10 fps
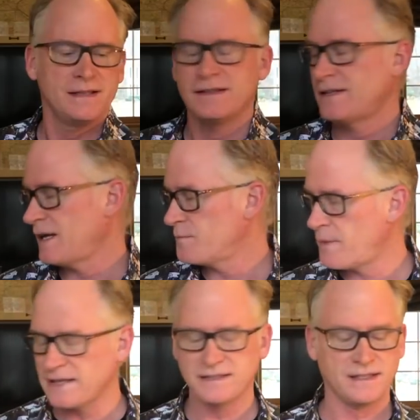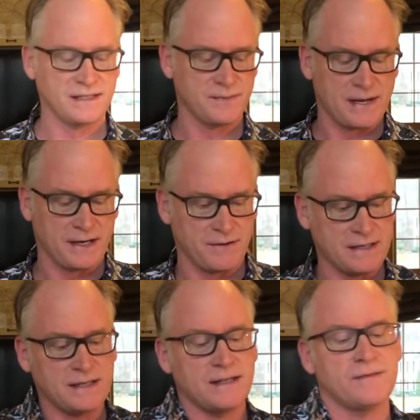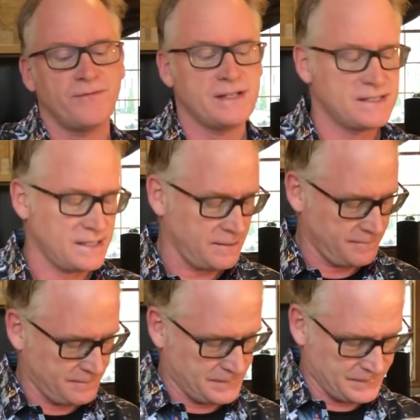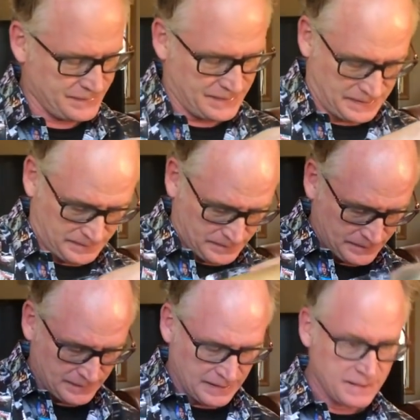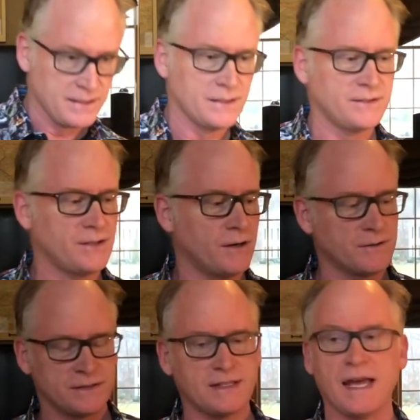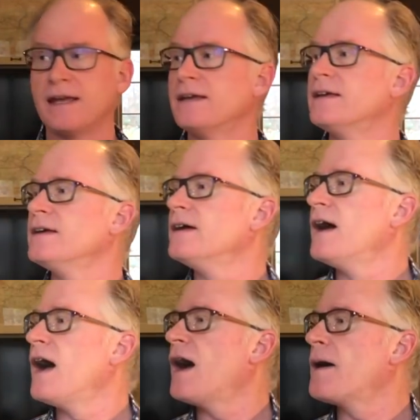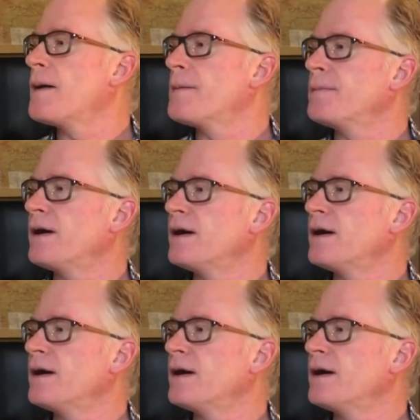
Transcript: the 10 best things about a Great Dane. Finn, sit. So, stay. Um,